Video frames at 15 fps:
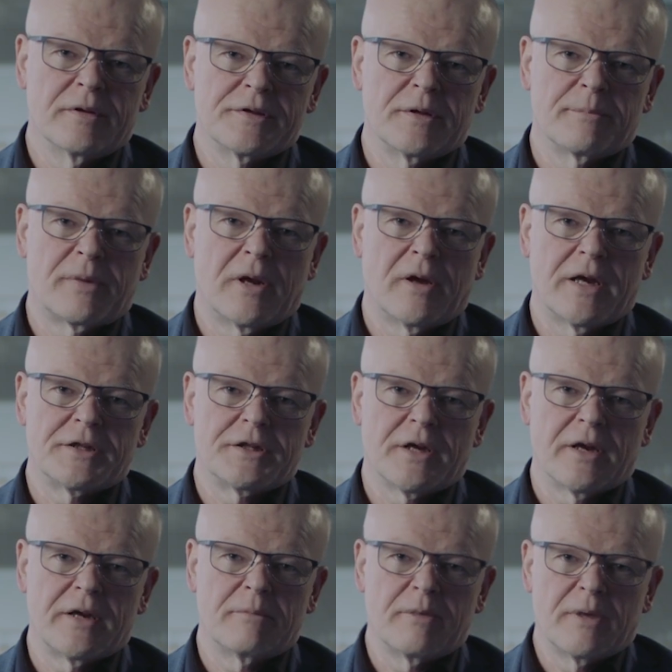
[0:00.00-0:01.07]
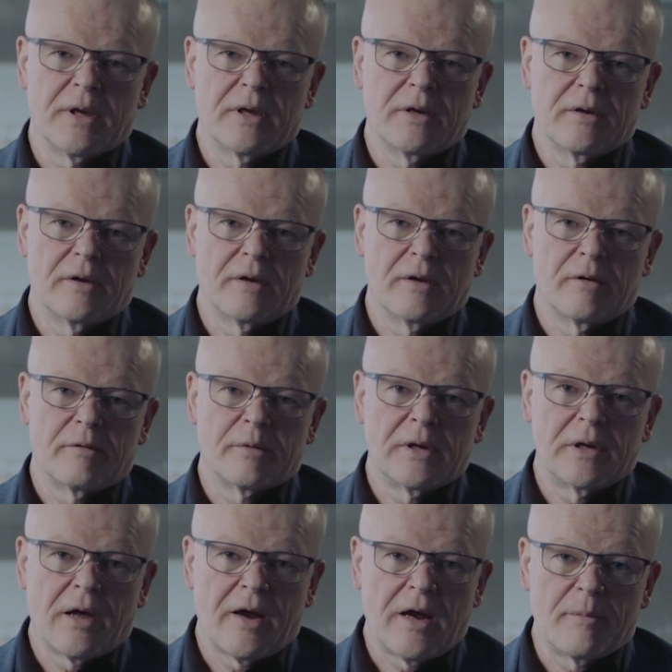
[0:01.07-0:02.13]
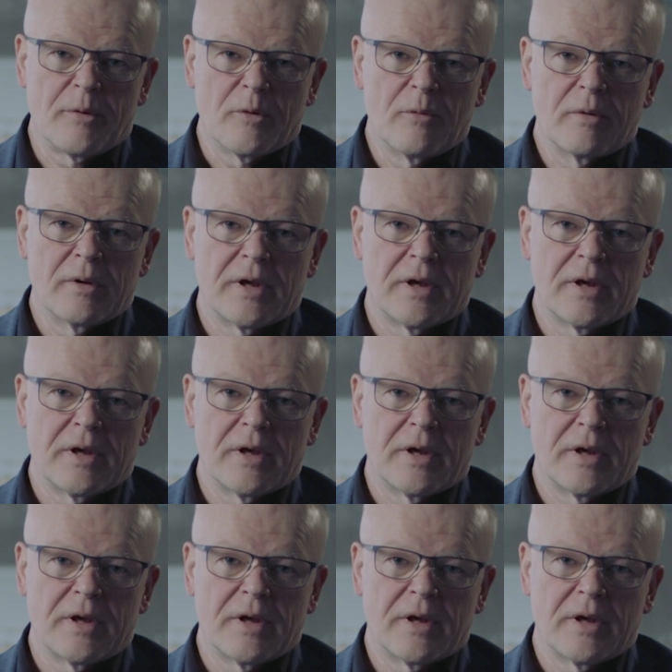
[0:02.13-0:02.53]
the supply chain being reliable,